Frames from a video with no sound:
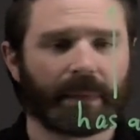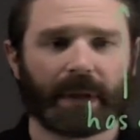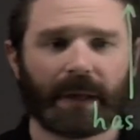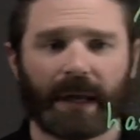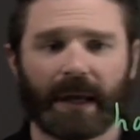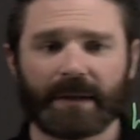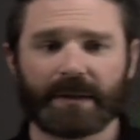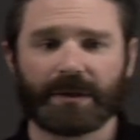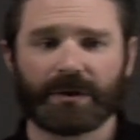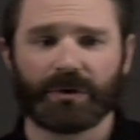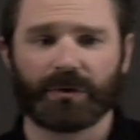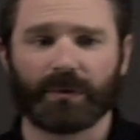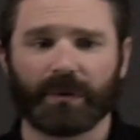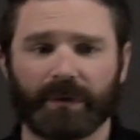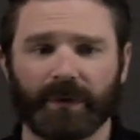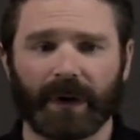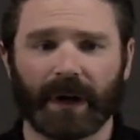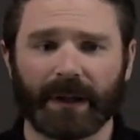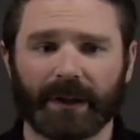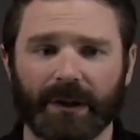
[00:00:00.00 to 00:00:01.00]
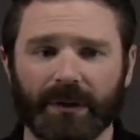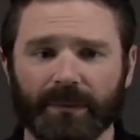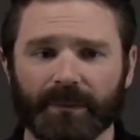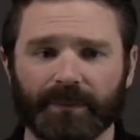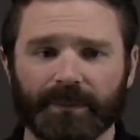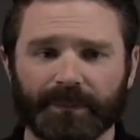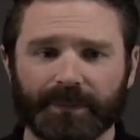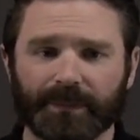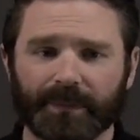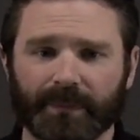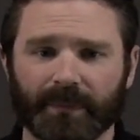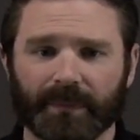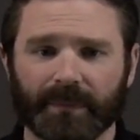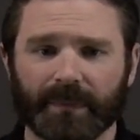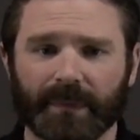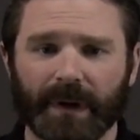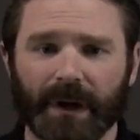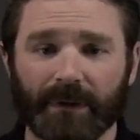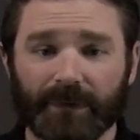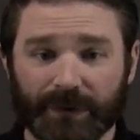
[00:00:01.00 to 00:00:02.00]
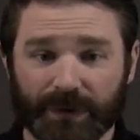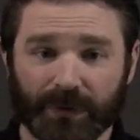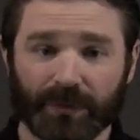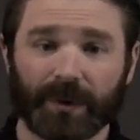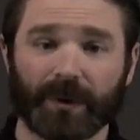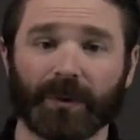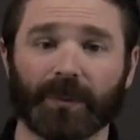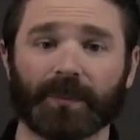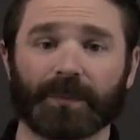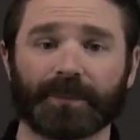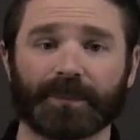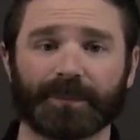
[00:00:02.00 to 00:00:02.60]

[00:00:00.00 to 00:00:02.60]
has a truth value of true.